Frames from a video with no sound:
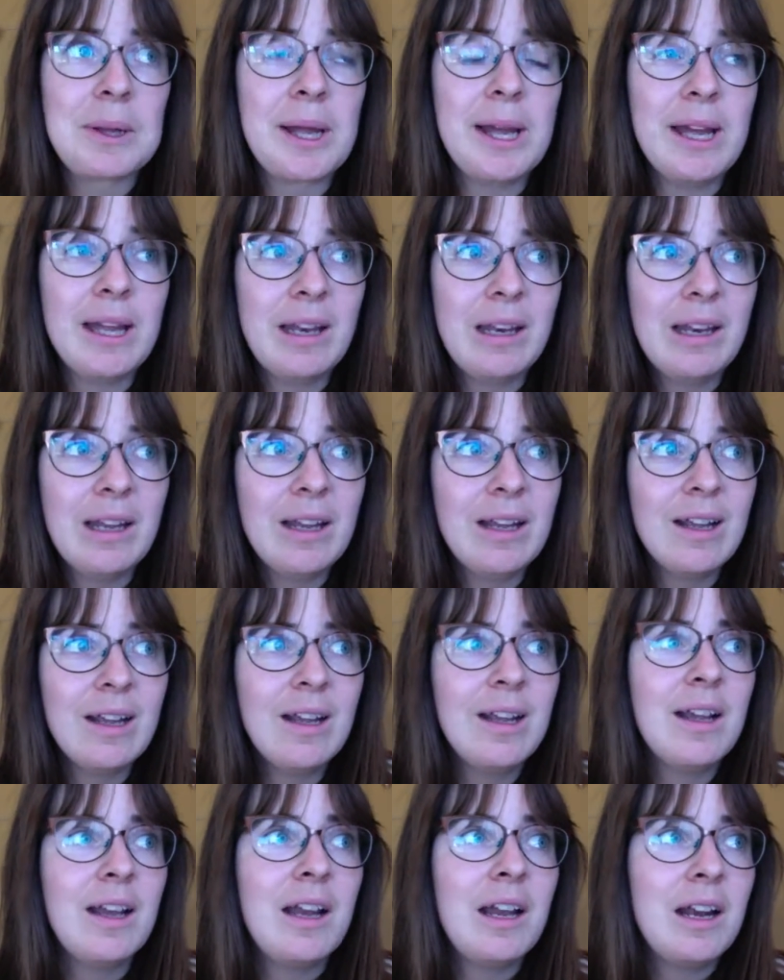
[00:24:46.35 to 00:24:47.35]
And
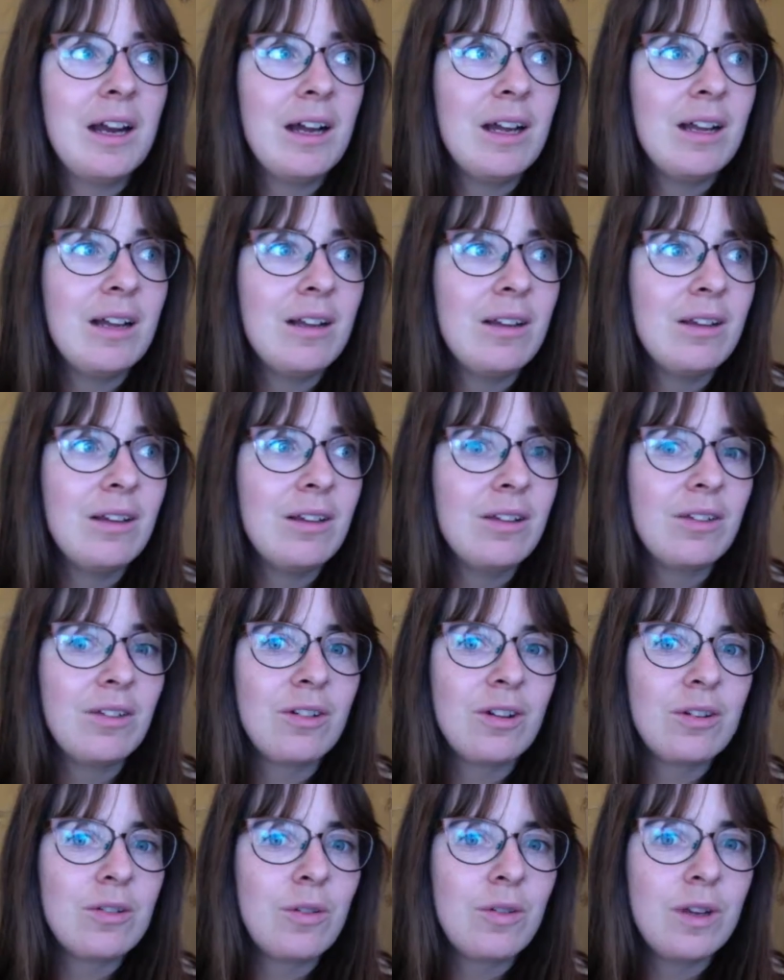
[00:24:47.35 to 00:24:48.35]
I
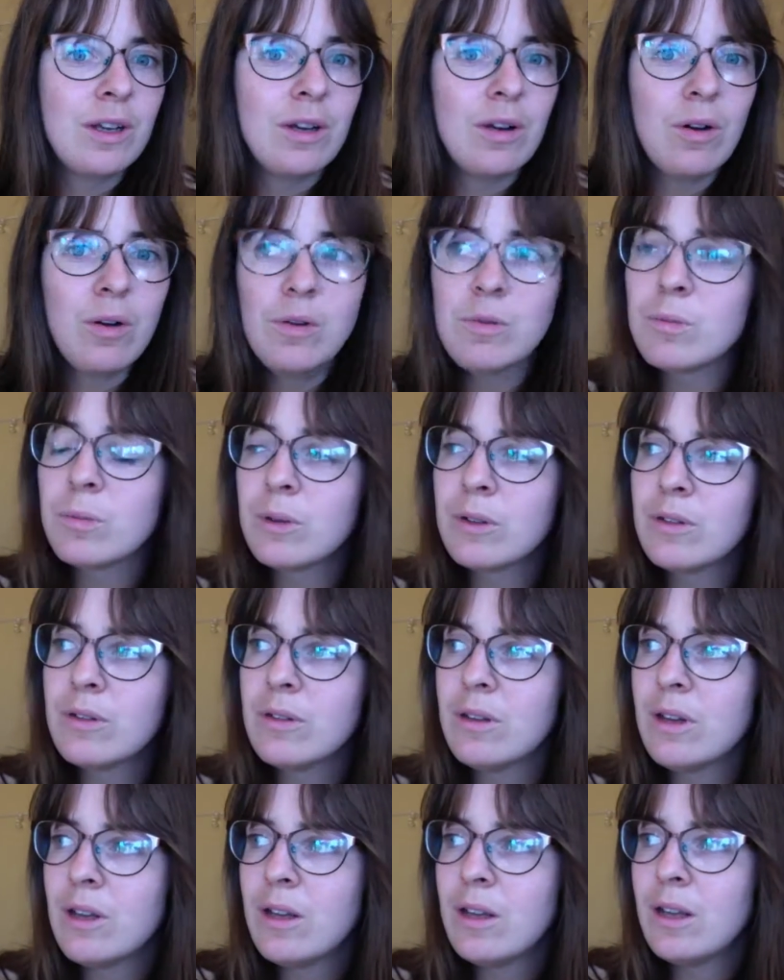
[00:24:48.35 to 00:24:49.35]
start to think, oh,
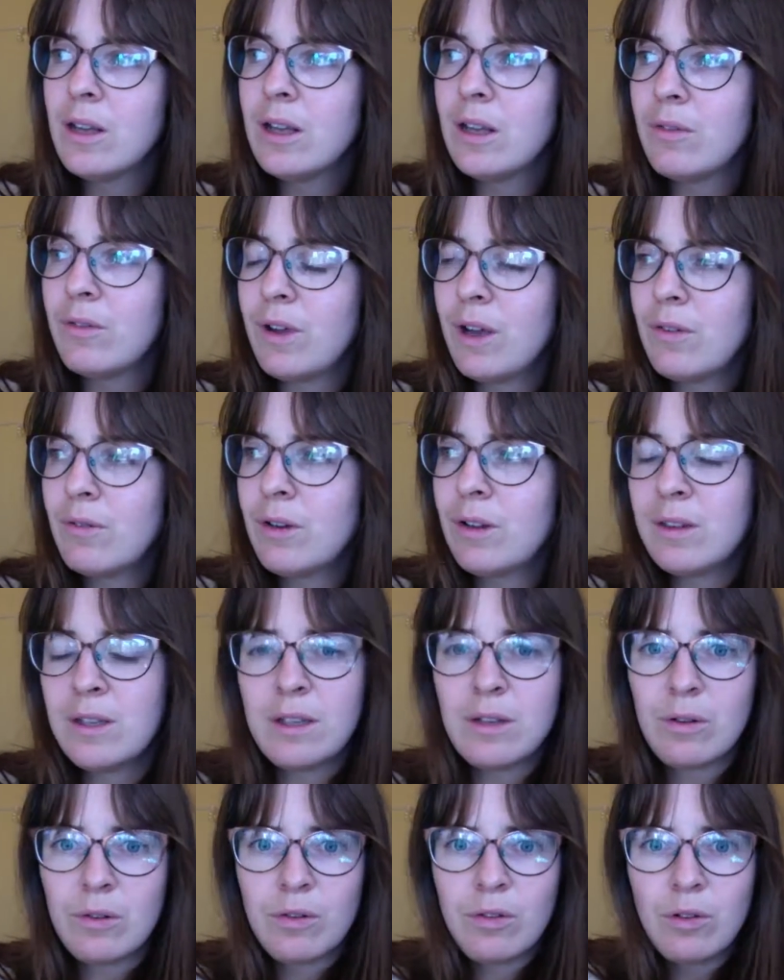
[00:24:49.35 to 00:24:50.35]
but if
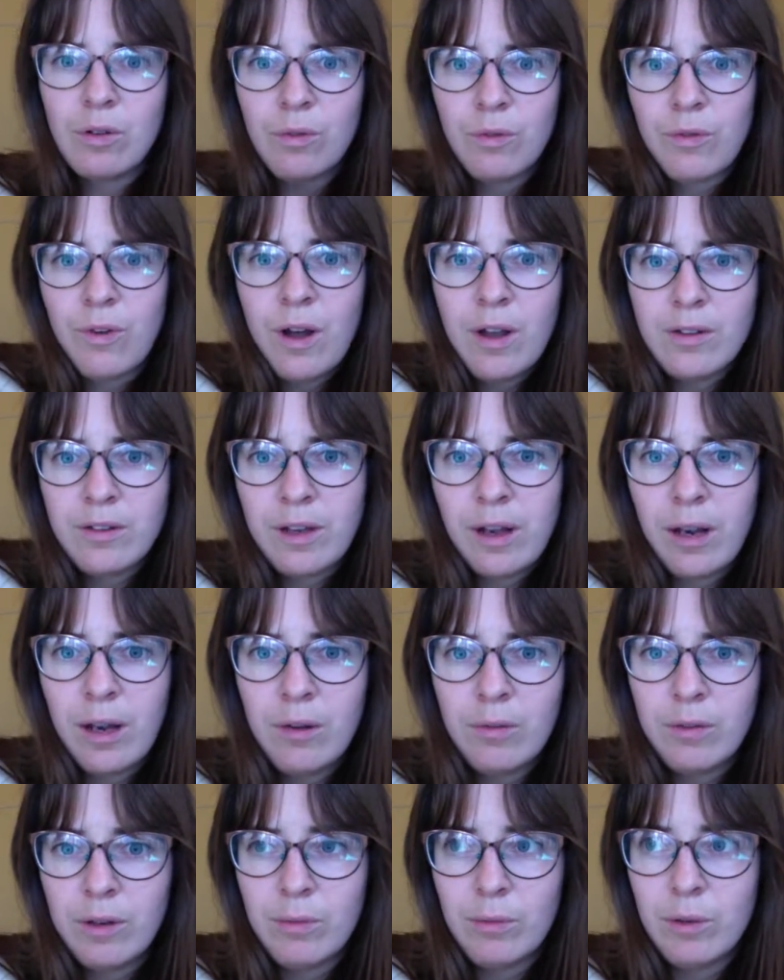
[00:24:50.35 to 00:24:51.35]
everything goes so fast and
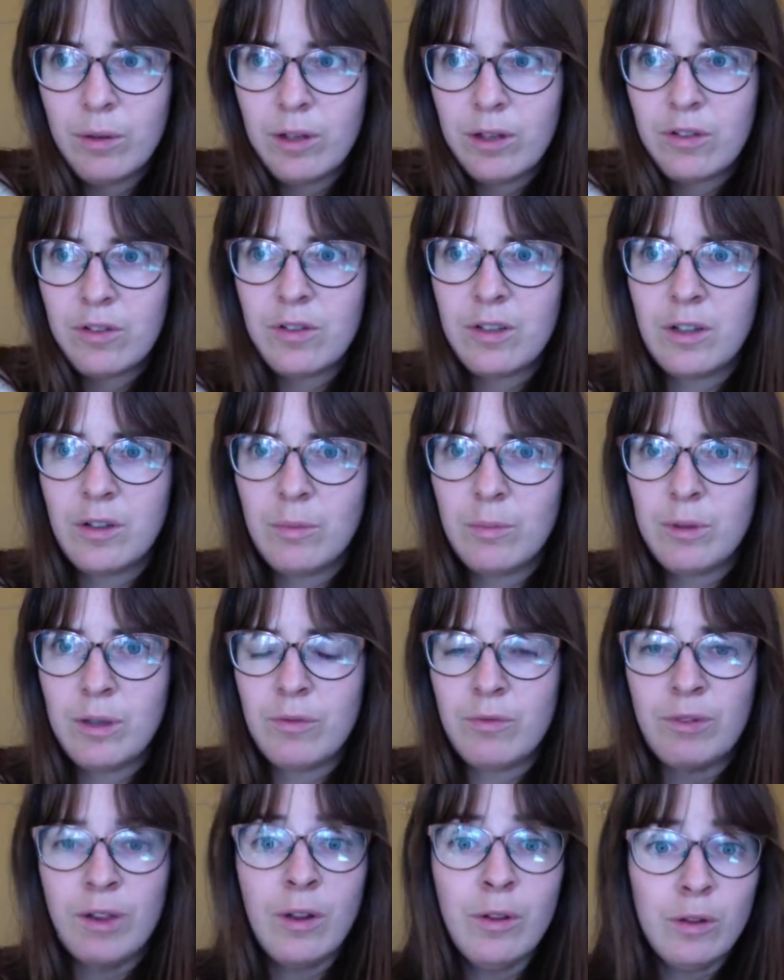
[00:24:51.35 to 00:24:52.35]
lovely, will there still be
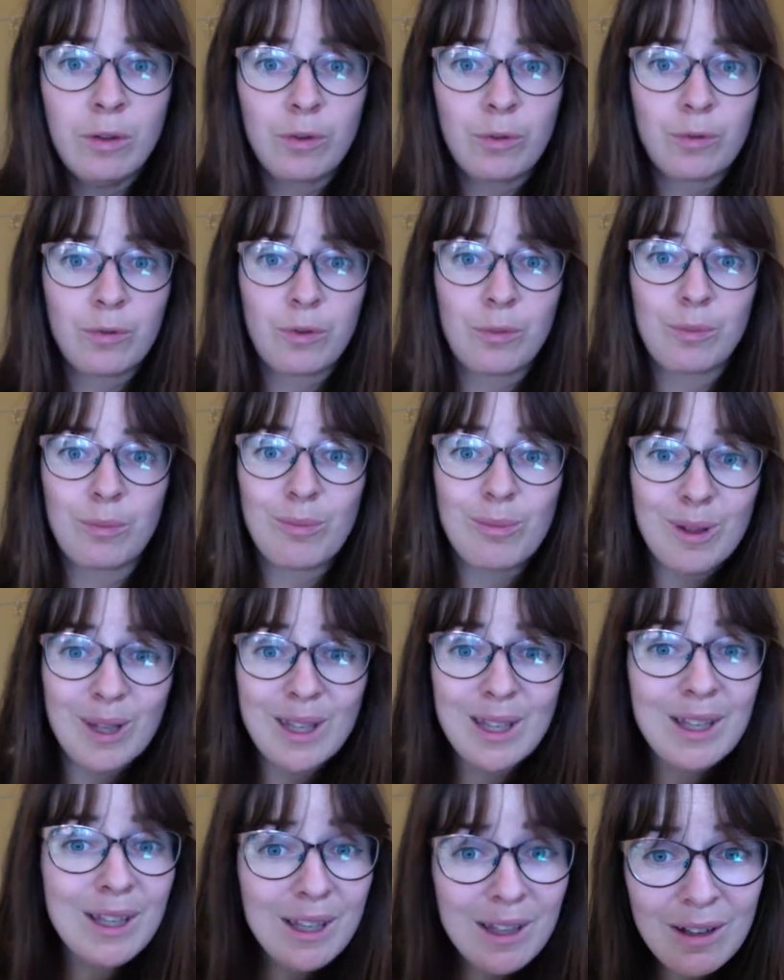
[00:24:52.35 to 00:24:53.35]
value for
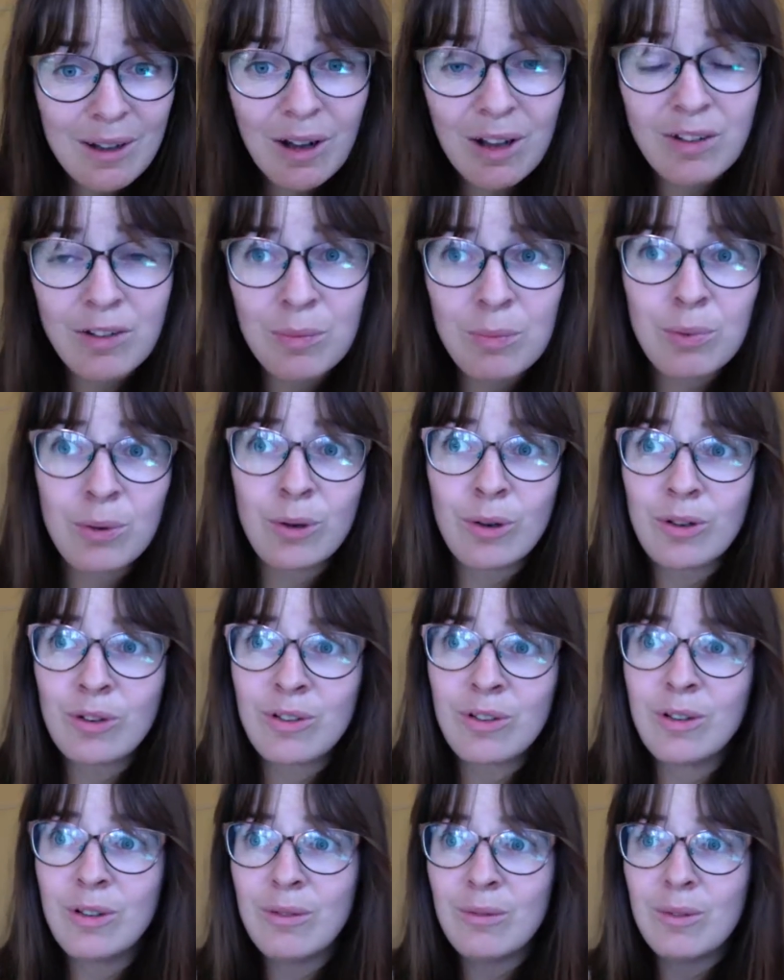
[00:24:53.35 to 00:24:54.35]
me as a
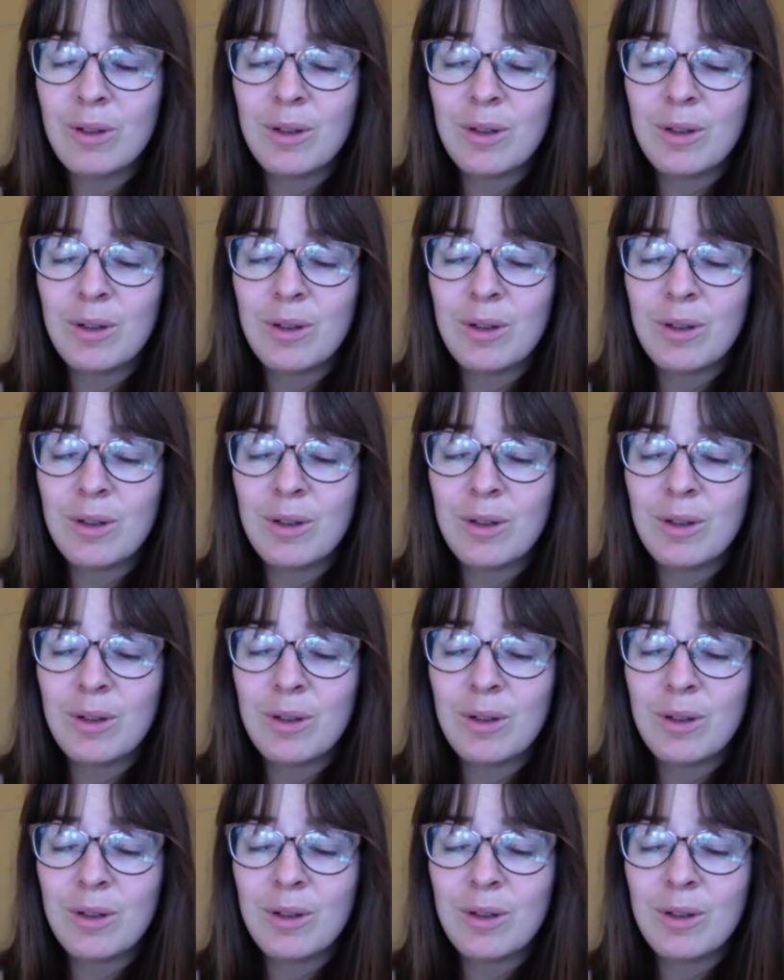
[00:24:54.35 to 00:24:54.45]
person?